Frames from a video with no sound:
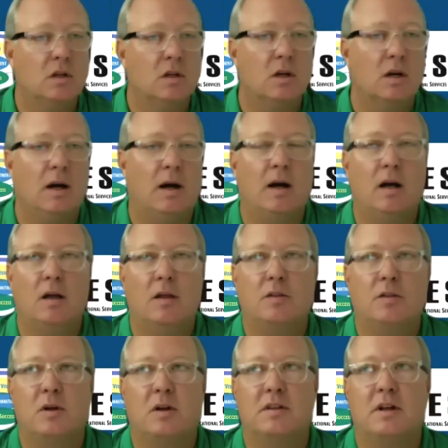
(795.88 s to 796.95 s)

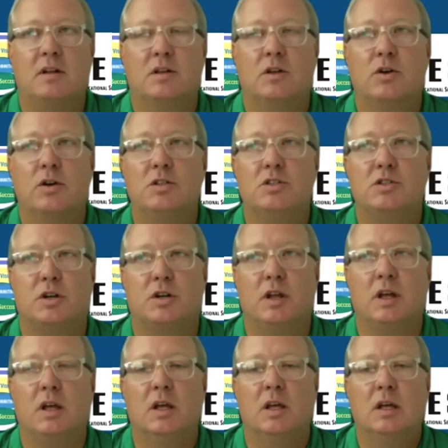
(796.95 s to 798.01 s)
that learning
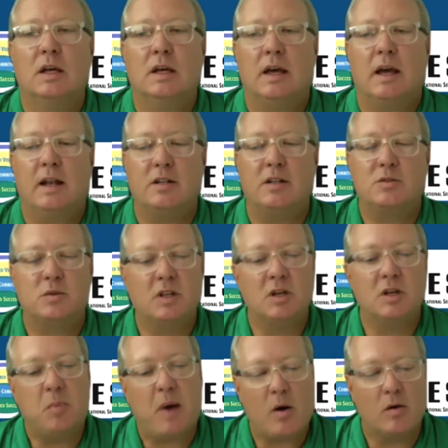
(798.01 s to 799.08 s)
journey. And it's really
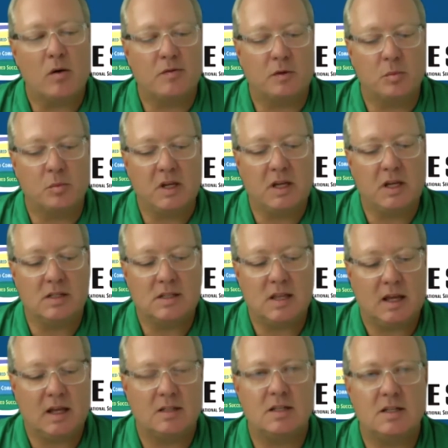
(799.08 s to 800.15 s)
powerful because they
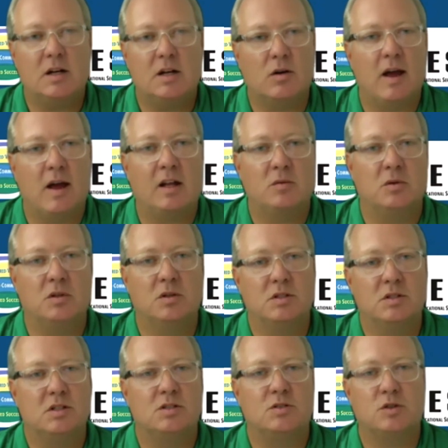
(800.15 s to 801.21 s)
get to interact with those
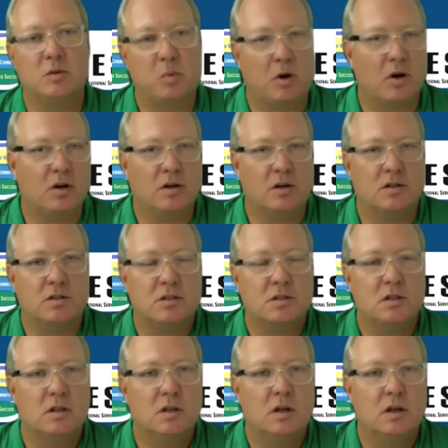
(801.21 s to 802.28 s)
industry
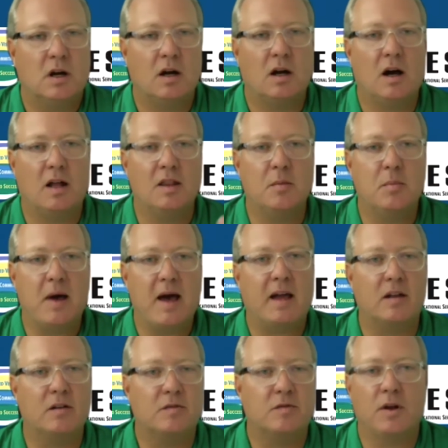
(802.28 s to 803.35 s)
partners on the back
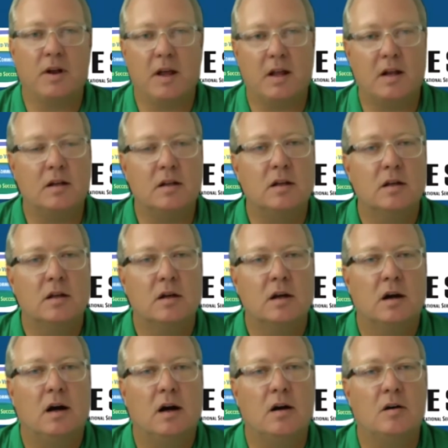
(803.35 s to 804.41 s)
and front end
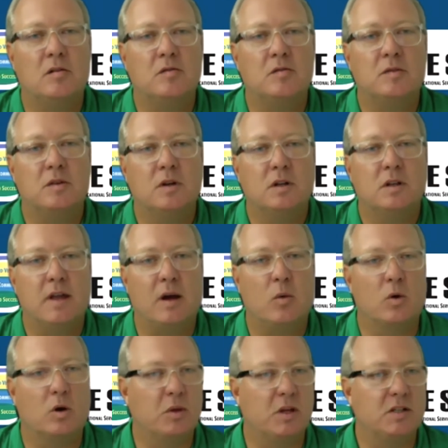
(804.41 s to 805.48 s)
of that
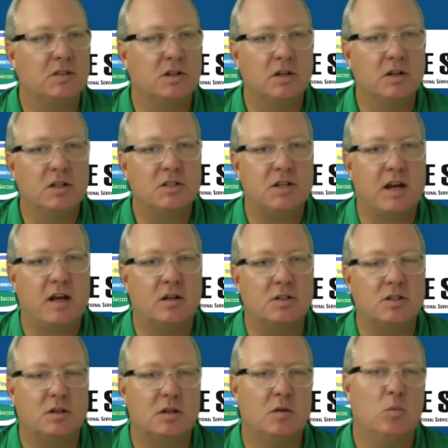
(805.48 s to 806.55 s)
workplace learning challenge.
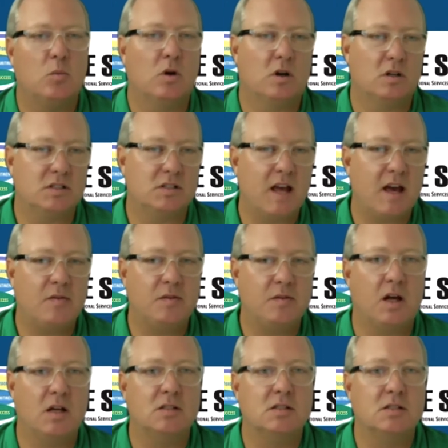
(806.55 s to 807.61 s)
And then what our staff
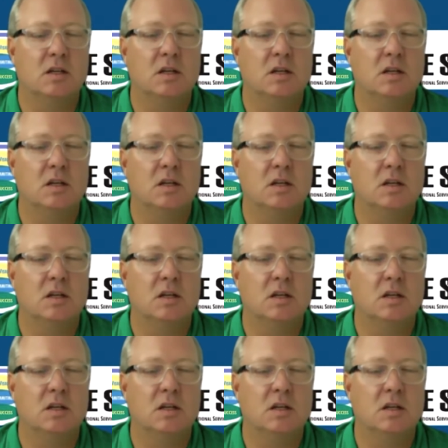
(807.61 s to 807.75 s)
does,